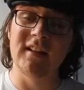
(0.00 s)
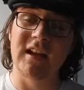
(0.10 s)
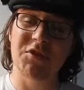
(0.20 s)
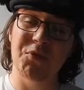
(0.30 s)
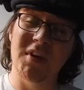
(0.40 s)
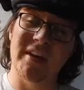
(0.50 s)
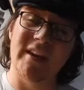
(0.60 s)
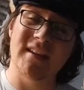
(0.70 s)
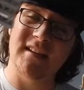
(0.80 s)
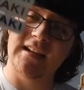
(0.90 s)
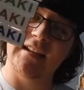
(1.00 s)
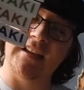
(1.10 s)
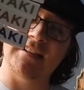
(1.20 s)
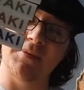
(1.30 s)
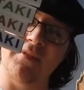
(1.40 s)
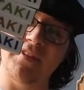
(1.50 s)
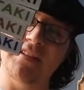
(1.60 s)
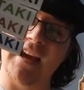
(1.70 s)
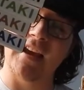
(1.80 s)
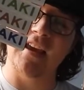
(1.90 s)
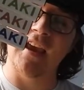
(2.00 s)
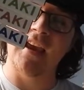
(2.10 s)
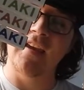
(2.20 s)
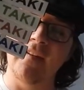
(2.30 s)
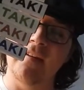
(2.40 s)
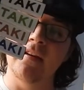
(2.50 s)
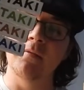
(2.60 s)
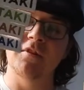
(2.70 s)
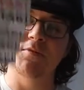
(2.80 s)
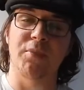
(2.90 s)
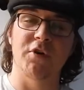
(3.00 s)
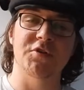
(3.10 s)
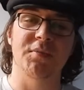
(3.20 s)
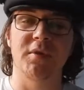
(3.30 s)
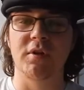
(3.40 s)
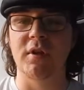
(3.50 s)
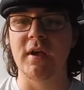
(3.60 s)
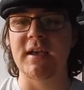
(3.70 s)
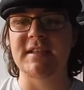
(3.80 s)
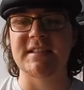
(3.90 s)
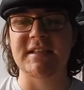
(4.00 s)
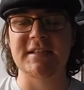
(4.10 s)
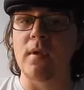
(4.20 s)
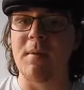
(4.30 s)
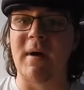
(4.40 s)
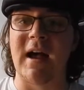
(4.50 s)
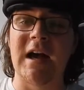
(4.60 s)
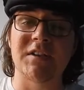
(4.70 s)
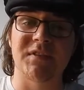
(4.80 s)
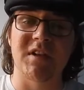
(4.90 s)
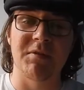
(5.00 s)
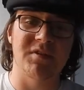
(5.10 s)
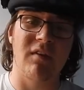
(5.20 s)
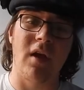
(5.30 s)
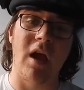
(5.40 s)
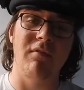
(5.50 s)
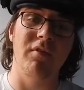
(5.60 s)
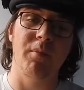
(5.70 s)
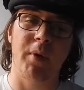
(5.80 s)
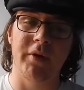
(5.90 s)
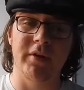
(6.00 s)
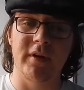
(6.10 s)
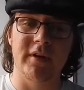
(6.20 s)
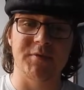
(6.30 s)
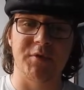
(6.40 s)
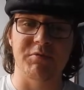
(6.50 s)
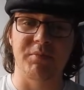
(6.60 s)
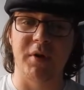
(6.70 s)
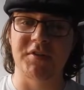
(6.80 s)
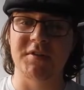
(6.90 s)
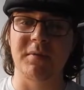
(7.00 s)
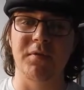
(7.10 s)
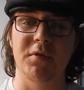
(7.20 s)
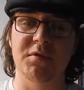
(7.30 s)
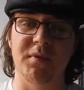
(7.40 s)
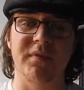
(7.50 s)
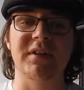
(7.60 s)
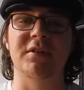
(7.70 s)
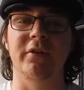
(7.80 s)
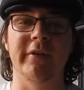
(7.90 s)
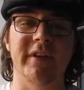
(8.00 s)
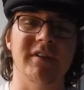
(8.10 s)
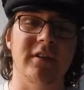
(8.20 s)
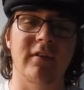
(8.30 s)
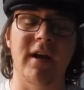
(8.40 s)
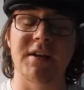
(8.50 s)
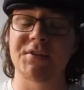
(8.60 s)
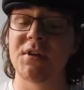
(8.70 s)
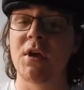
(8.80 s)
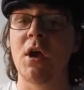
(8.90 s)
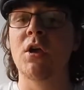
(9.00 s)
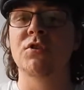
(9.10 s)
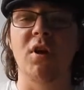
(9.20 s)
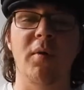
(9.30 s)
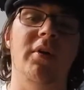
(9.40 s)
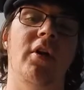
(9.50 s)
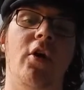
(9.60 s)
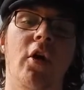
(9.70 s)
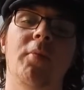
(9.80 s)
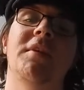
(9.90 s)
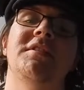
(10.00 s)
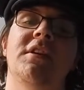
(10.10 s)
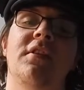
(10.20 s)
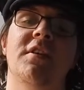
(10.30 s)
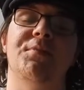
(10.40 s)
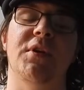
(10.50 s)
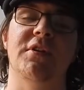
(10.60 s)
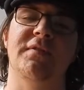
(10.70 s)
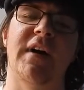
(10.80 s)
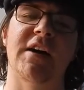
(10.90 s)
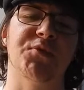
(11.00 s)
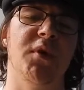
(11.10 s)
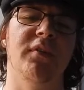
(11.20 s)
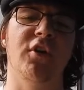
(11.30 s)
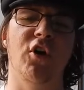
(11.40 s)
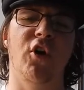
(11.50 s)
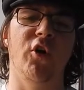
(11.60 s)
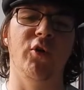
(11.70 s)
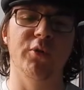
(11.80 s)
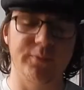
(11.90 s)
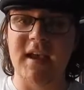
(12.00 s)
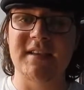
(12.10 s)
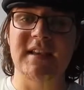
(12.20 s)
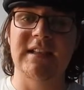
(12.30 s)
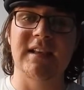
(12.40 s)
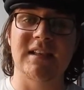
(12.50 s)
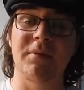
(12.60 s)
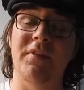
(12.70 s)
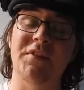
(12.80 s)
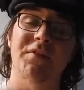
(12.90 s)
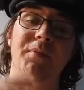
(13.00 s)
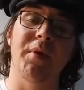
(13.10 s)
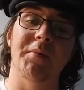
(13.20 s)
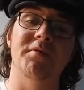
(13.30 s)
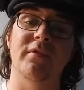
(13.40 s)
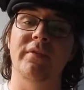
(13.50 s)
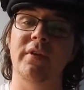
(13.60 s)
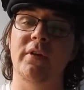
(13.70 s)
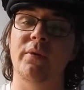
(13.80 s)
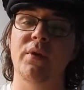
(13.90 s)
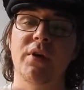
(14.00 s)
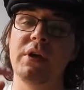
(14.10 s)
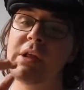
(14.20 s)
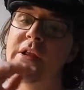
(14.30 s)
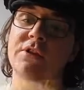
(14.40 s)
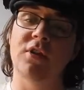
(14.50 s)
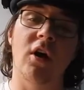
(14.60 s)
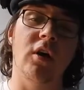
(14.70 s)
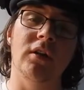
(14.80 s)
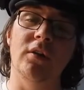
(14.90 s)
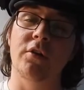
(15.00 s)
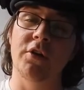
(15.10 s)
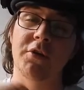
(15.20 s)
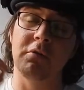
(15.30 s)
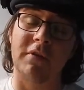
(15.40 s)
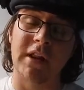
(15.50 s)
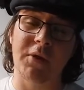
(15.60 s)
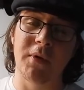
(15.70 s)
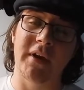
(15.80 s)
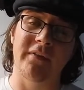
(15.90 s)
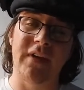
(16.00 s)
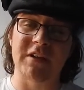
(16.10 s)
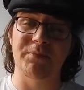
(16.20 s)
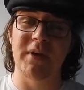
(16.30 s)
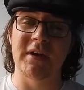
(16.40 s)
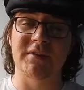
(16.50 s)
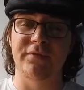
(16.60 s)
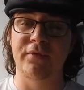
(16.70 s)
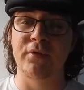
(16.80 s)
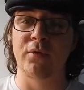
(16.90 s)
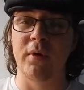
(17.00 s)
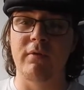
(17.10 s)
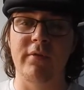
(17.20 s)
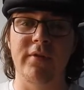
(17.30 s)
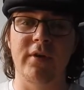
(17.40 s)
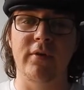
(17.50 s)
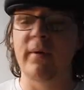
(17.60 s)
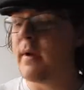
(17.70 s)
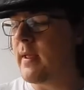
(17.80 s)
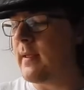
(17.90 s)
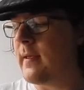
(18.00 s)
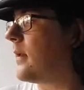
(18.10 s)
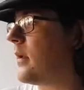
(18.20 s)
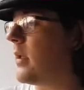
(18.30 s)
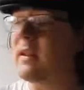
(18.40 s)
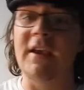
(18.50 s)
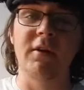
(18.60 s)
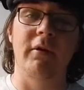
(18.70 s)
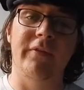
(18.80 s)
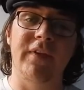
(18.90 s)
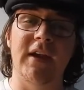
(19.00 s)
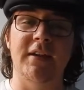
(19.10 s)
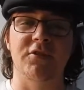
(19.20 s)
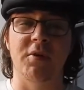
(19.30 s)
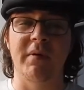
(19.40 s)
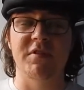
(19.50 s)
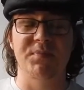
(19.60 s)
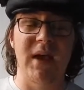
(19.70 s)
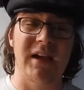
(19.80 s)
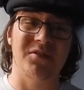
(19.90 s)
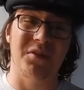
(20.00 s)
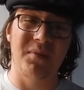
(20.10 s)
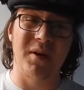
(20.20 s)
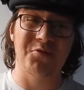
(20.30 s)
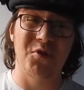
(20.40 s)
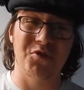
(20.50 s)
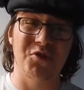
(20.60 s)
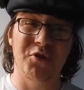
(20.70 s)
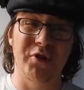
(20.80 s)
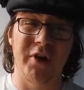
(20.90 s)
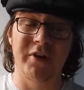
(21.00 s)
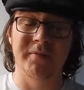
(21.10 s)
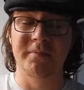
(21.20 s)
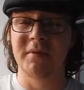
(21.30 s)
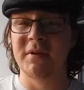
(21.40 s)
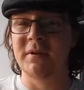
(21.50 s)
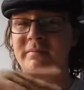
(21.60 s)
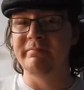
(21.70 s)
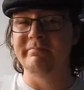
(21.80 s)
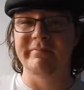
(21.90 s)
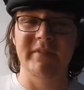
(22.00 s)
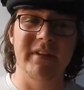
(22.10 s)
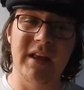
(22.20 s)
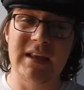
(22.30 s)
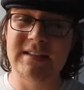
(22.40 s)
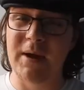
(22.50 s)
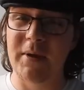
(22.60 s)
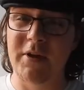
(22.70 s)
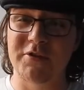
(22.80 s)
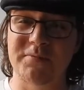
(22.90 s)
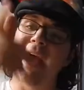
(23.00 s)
Last week, ECigClick sent me the TAKI disposable e-cig. In my eyes, the same as every other pod, disposable pods to have used, but these called e-cigarettes. So we're going to call them e-cigarettes because that's what we're called. ECigClick sent me these for the purpose of review. So I'm going to do a really quick, fast-paced through review. Let you know what you think, talk about specs, talk about what's not so good on them. That's how it goes.